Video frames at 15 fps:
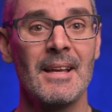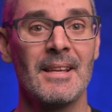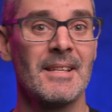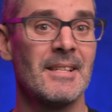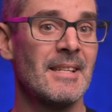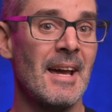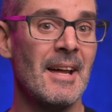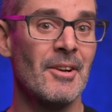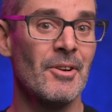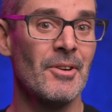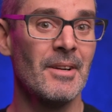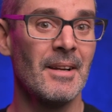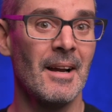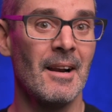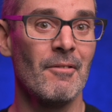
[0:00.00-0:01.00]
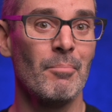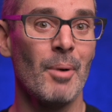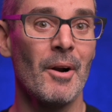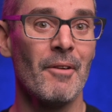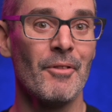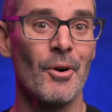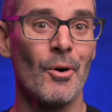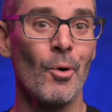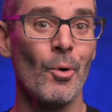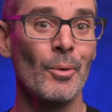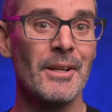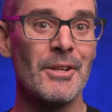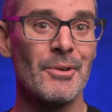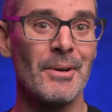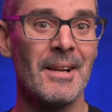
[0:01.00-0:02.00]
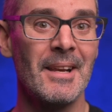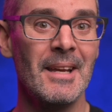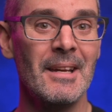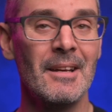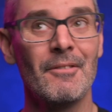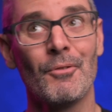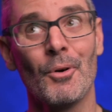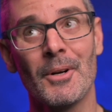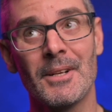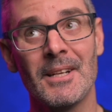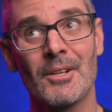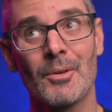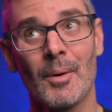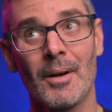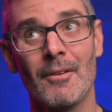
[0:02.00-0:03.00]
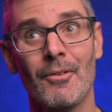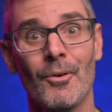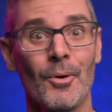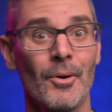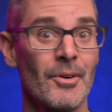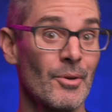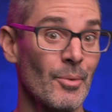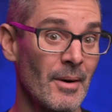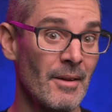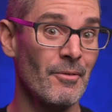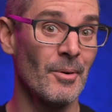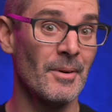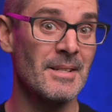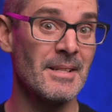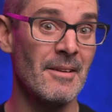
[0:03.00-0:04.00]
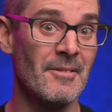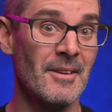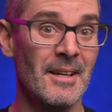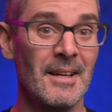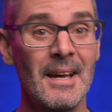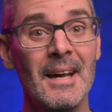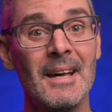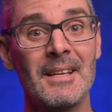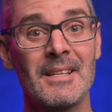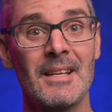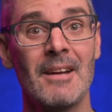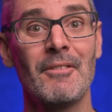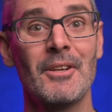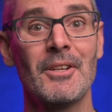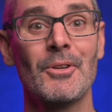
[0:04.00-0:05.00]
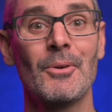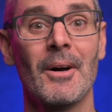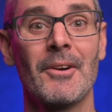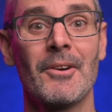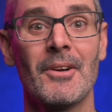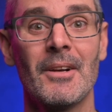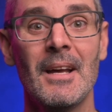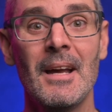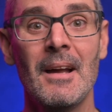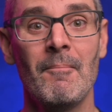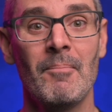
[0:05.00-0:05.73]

standard, kind of part of their holy trinity: 14-24, 24-70, 70-200.